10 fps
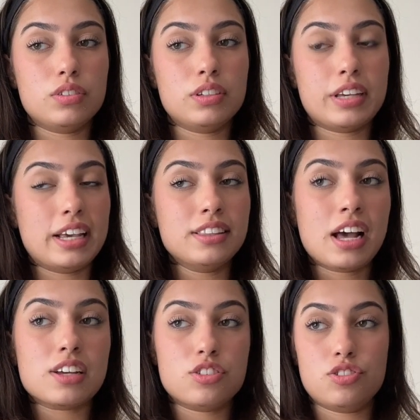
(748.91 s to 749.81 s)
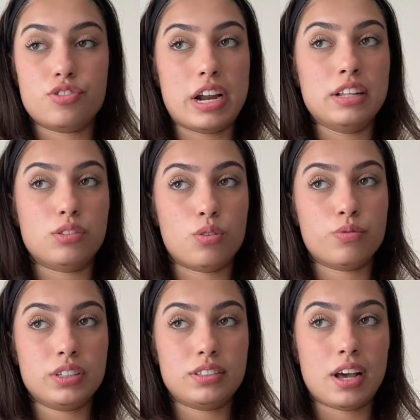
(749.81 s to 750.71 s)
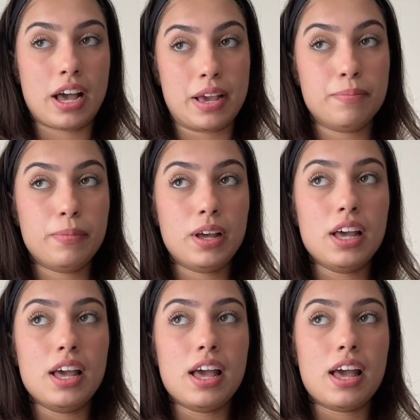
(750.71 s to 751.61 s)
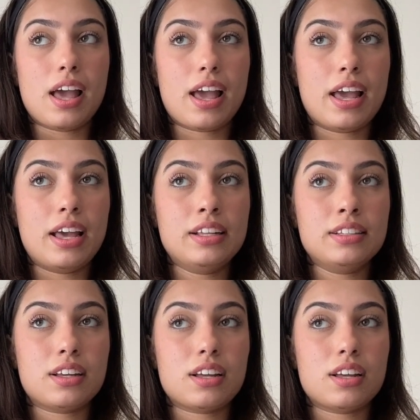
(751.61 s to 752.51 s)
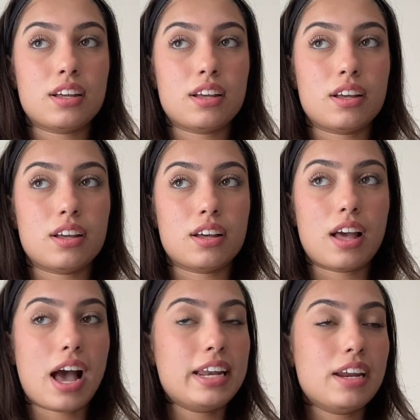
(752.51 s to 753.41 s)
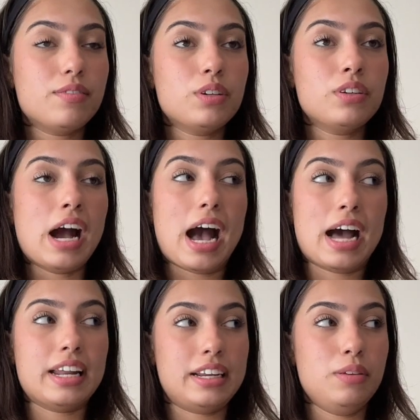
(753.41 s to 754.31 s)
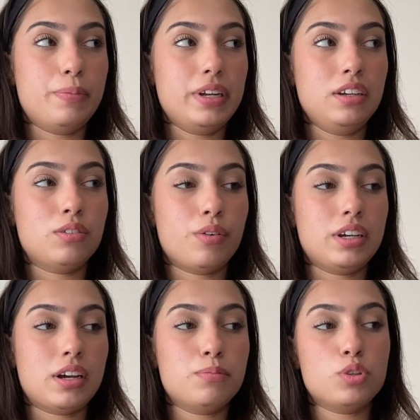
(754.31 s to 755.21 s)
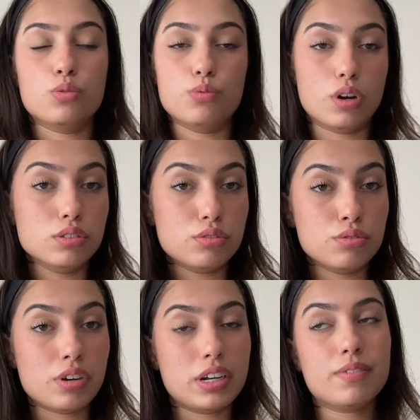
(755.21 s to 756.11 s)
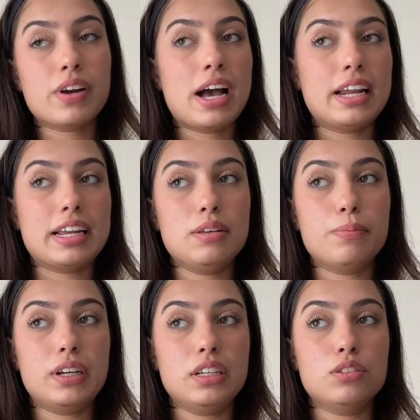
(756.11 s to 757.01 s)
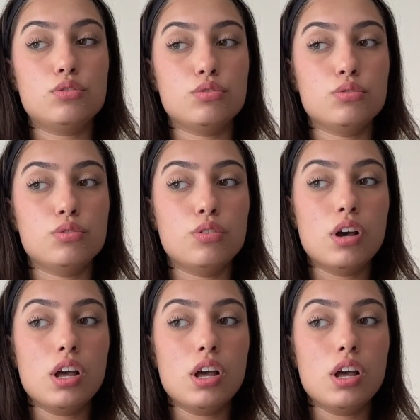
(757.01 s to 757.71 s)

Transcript: gained that strength over time. And I never had anybody growing up to run to. I never had anybody to,